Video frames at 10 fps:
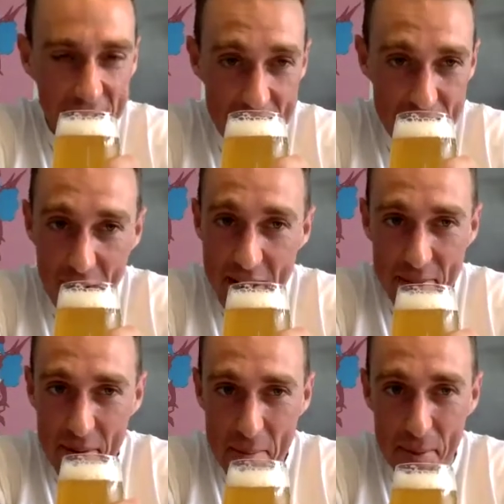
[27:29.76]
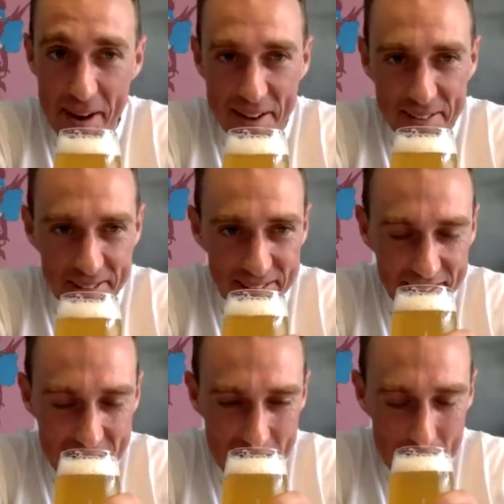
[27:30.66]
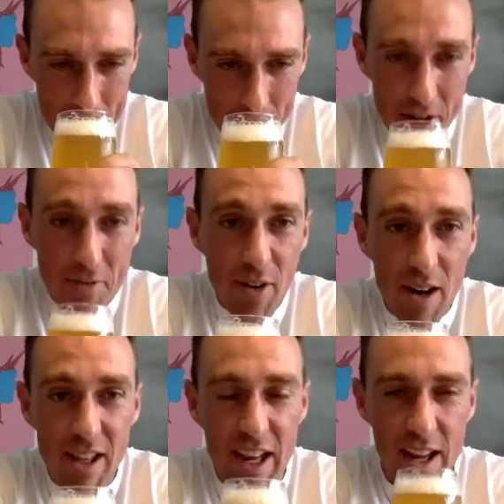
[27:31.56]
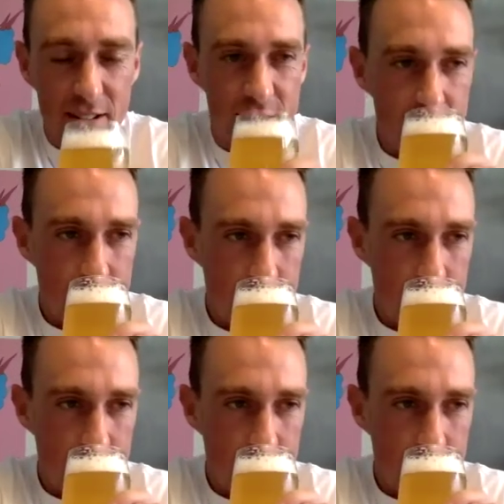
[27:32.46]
Not in front of you, please. Not in front of the kids.